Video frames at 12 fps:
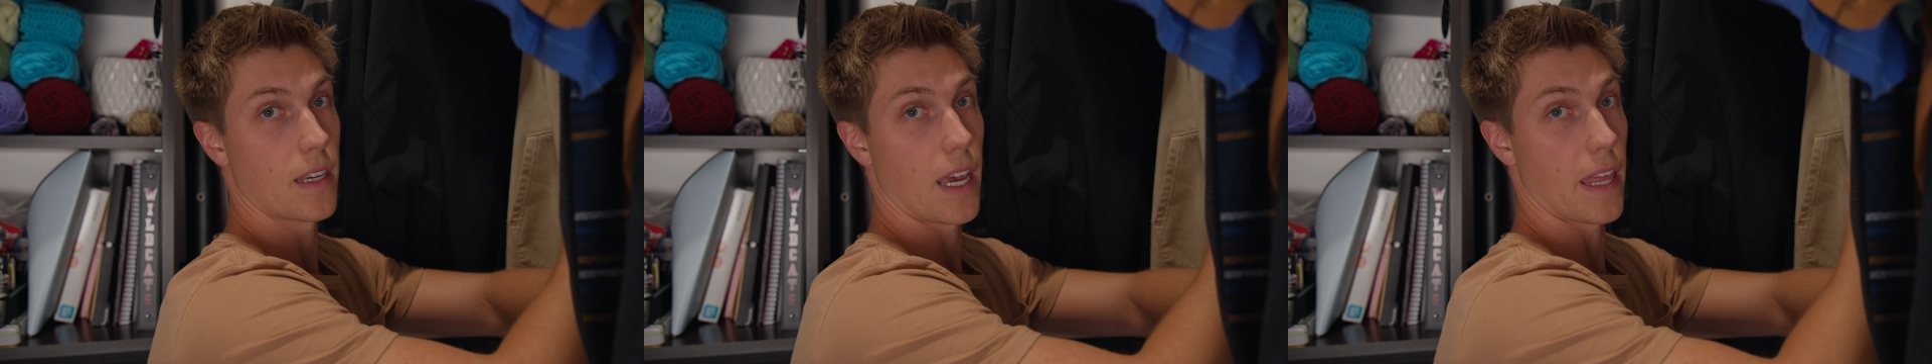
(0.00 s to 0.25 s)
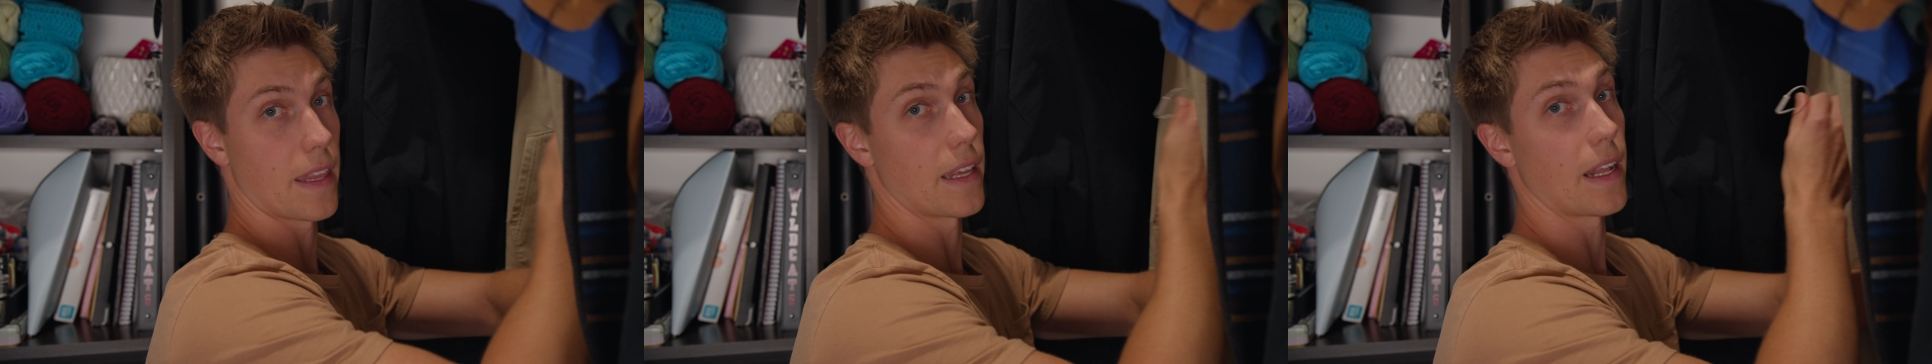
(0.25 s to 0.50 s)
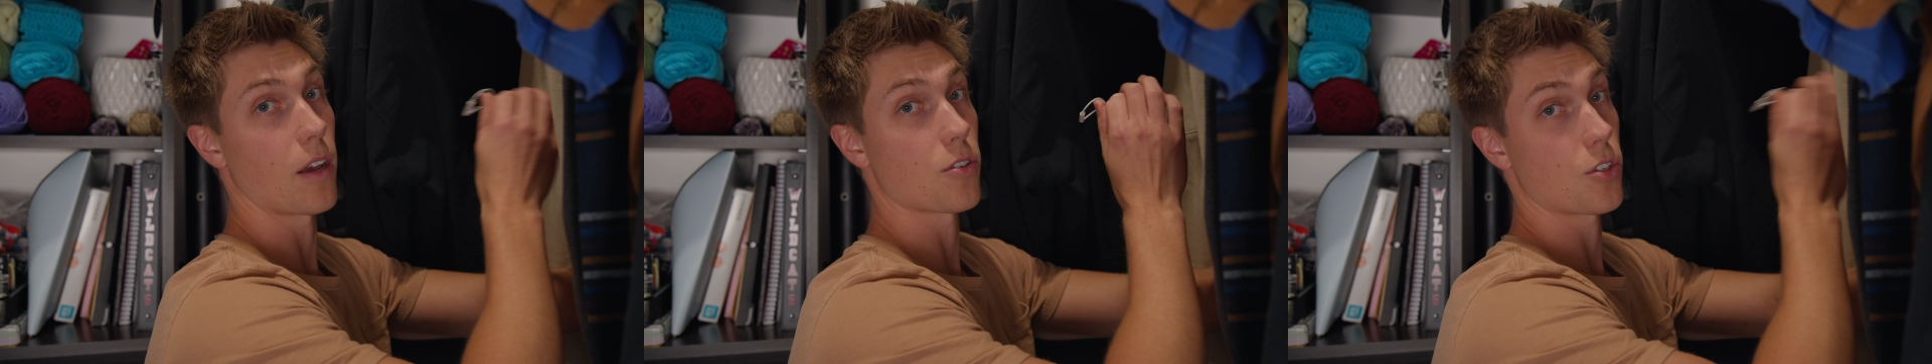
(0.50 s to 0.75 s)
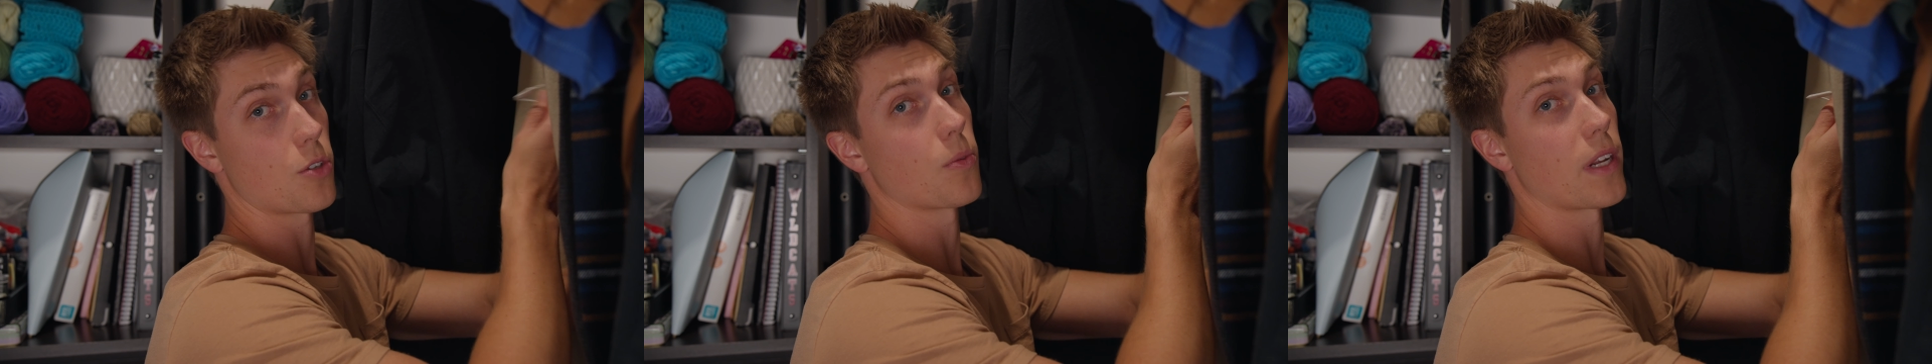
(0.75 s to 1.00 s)
And then I'll
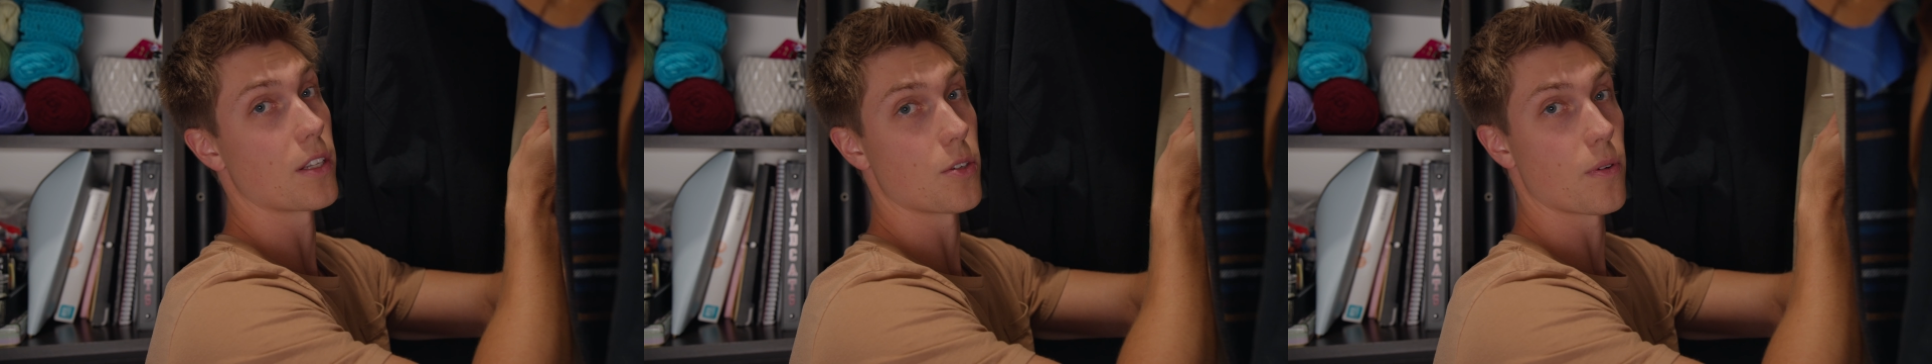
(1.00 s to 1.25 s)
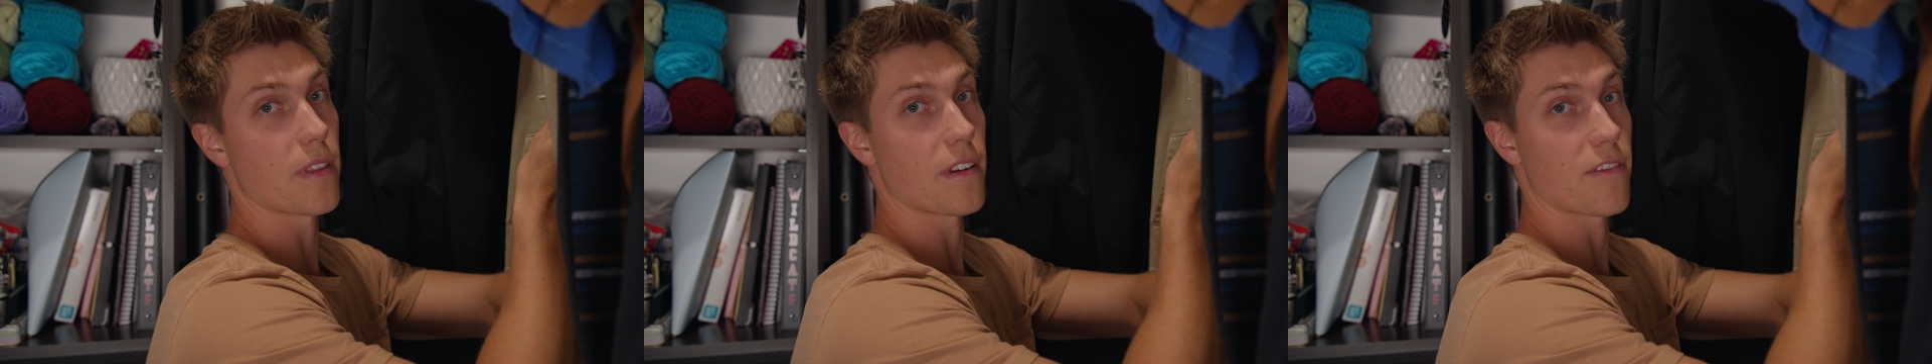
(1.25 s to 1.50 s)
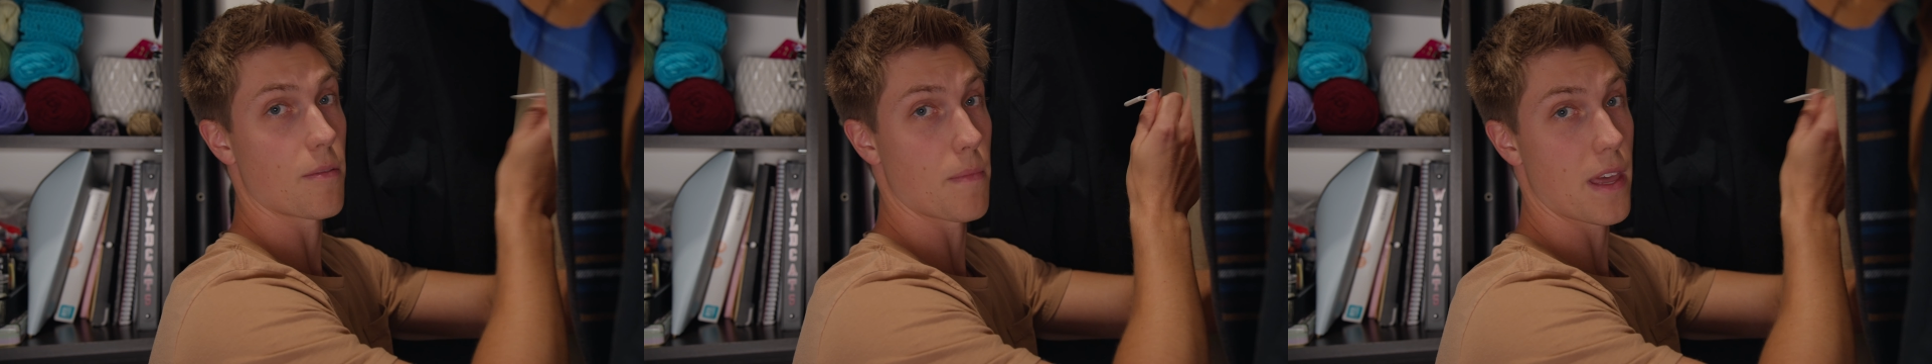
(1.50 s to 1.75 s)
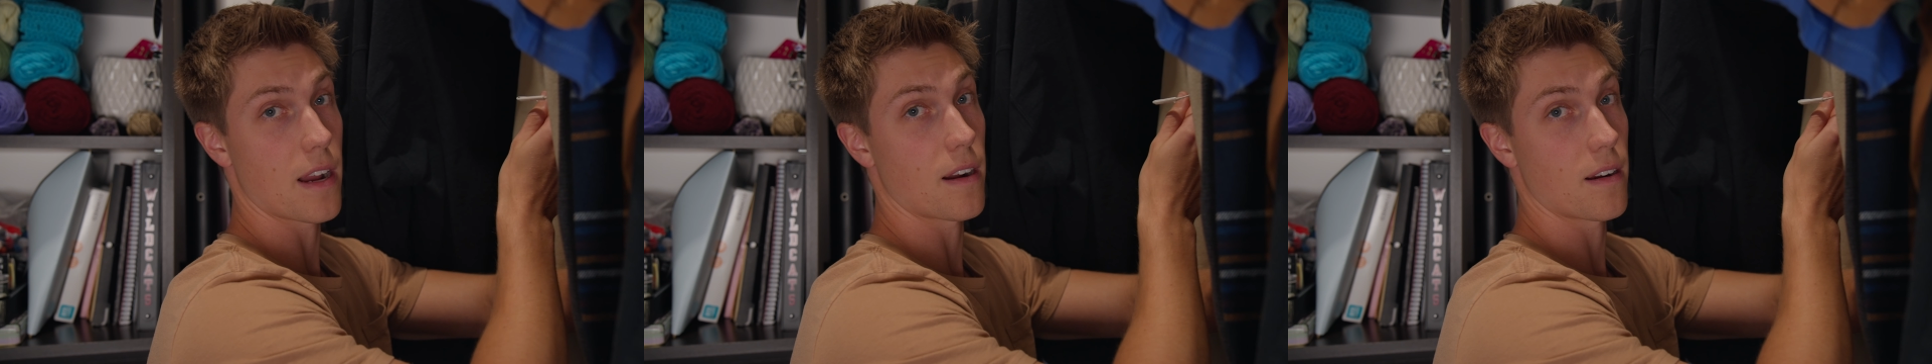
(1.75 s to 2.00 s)
show you what I do with it from
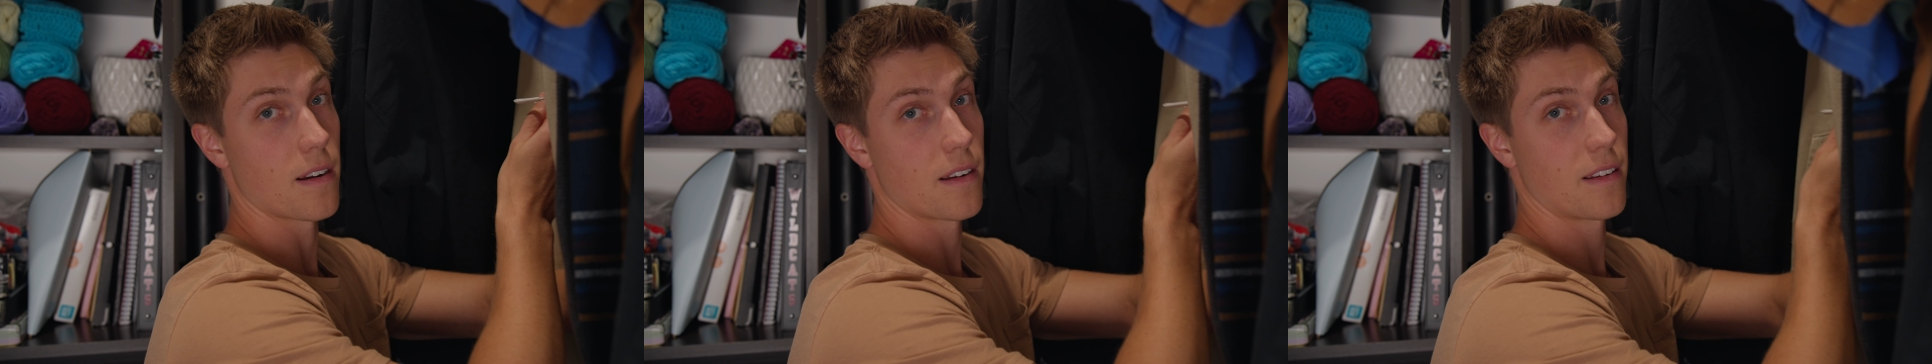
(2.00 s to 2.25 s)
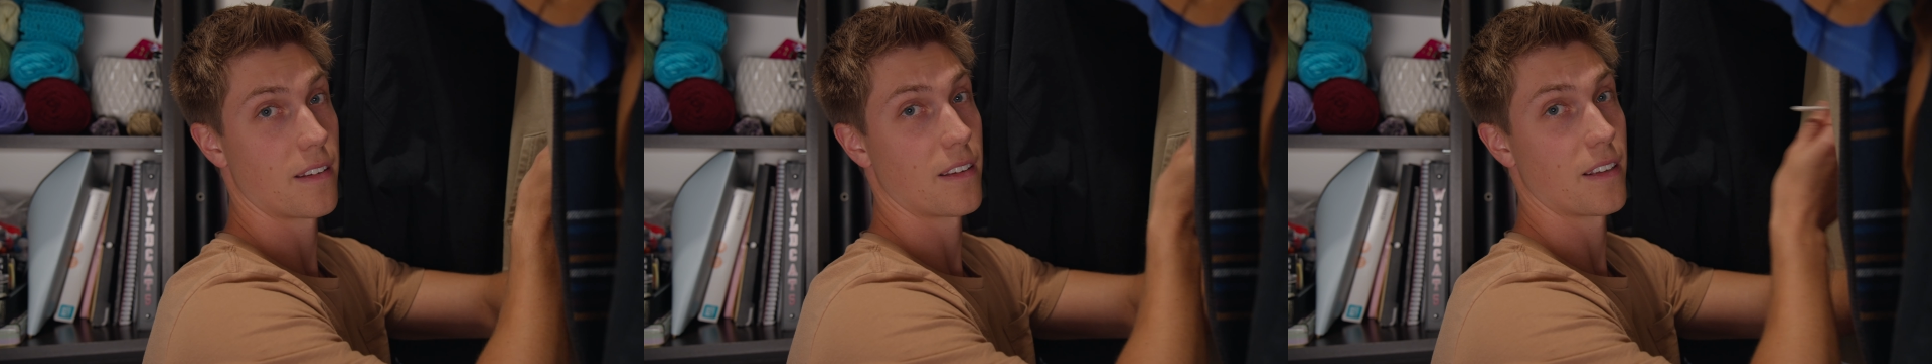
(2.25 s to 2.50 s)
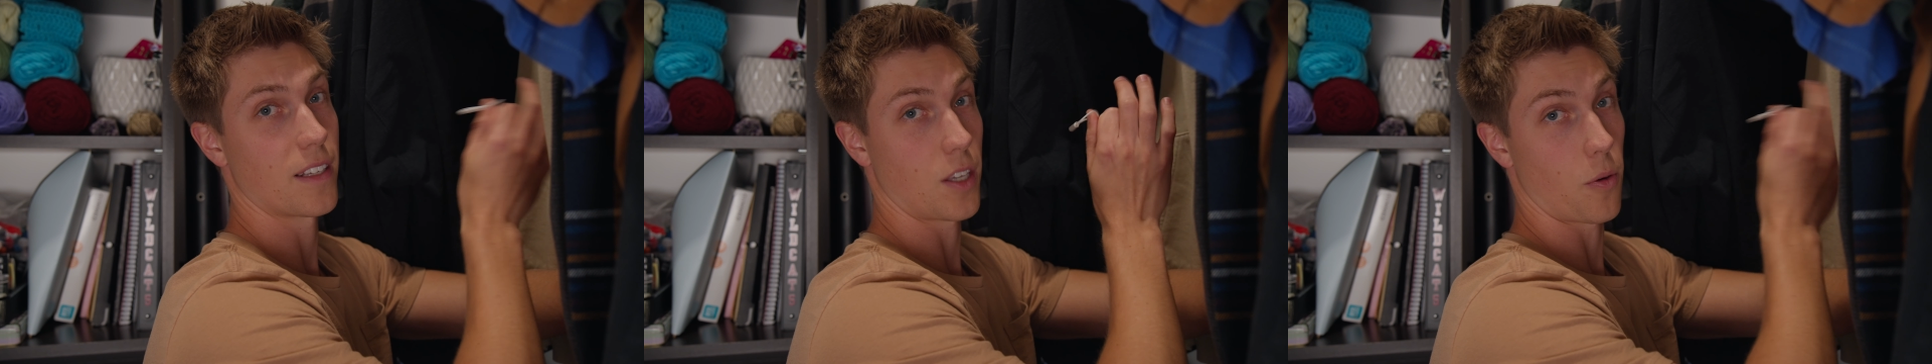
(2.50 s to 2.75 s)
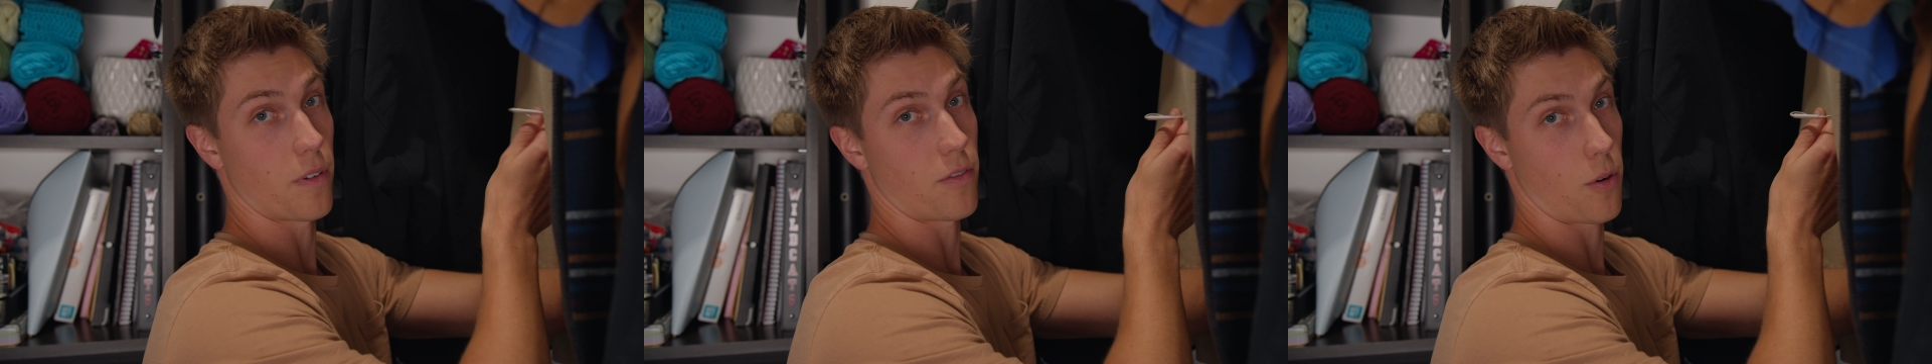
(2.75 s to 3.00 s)
there
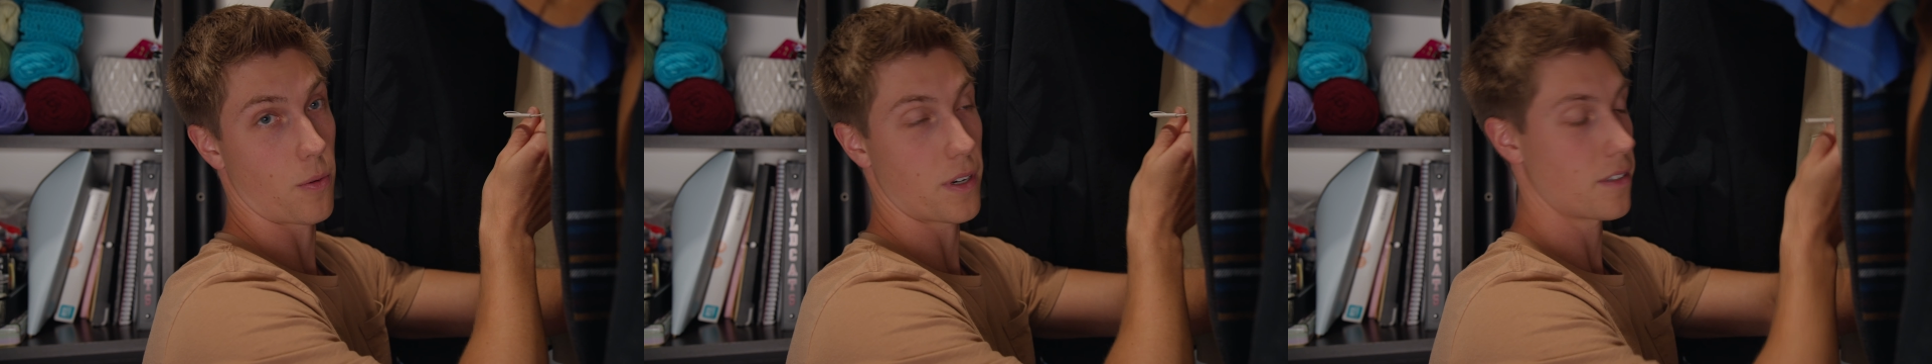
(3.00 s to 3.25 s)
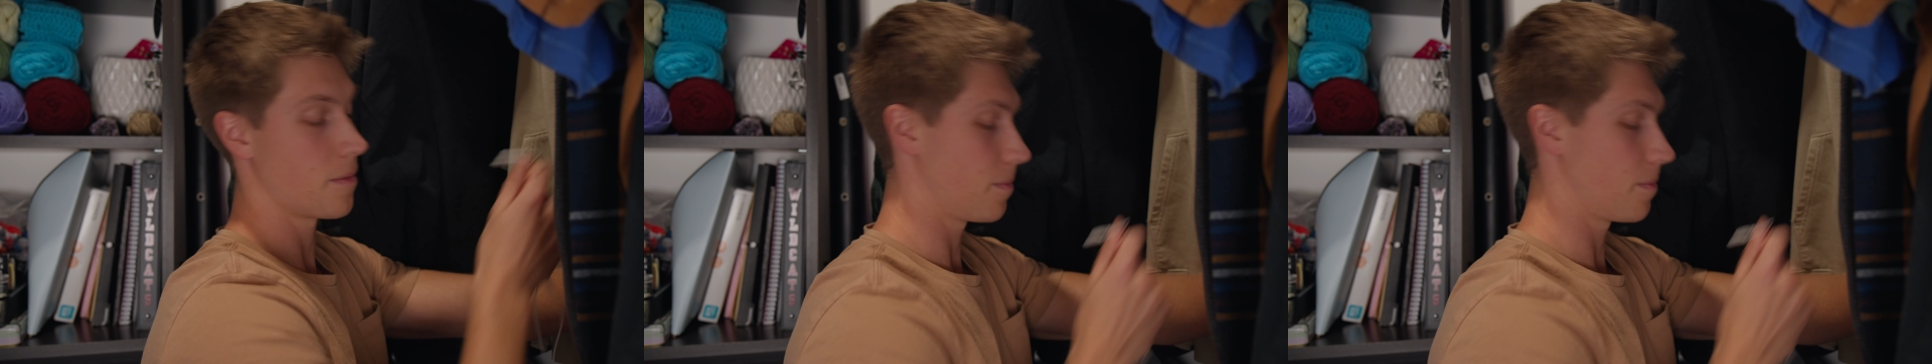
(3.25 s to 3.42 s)
going forward.